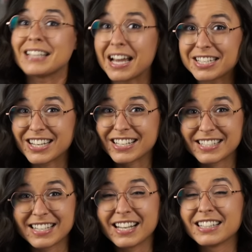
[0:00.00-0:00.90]
touching
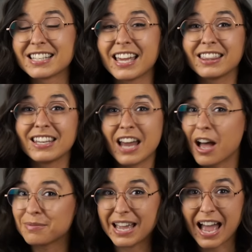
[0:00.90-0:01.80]
scenes like the
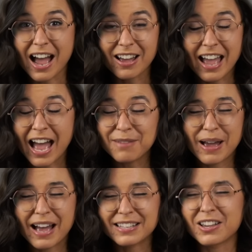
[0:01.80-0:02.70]
Nami hat
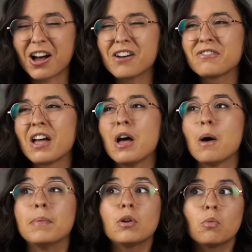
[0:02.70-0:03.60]
pass off,
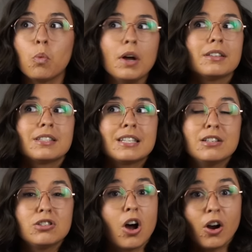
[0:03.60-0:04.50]
but what
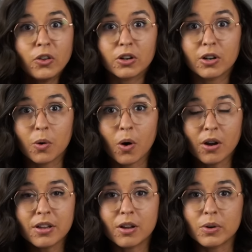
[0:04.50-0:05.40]
scenes are
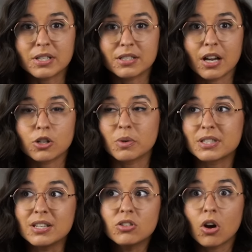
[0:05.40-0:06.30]
they going to touch? What
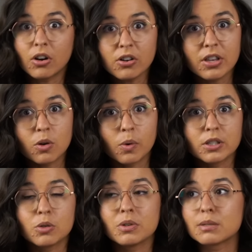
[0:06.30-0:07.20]
scenes are they going
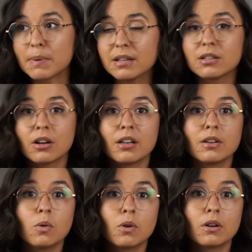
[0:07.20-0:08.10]
to expand on
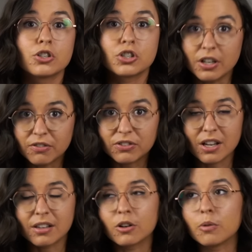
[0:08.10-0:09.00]
or shift
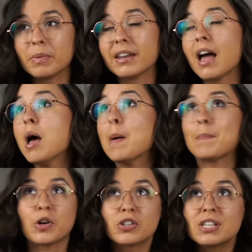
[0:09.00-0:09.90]
a little bit?
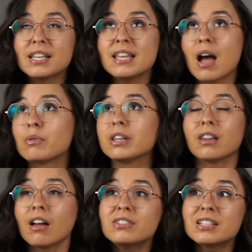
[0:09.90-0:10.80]
Personally, I would
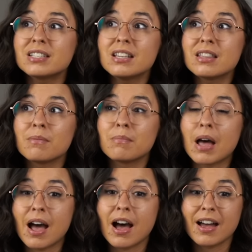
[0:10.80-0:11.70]
love to see them
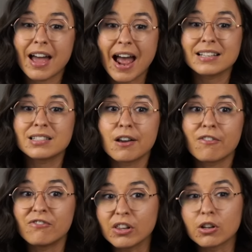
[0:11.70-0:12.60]
as their
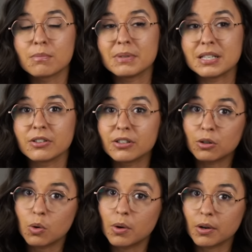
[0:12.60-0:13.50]
filler material,
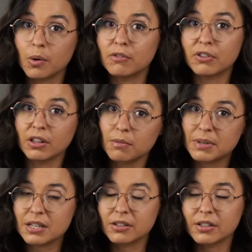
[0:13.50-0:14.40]
quote unquote filler
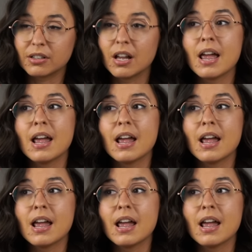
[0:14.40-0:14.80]
material,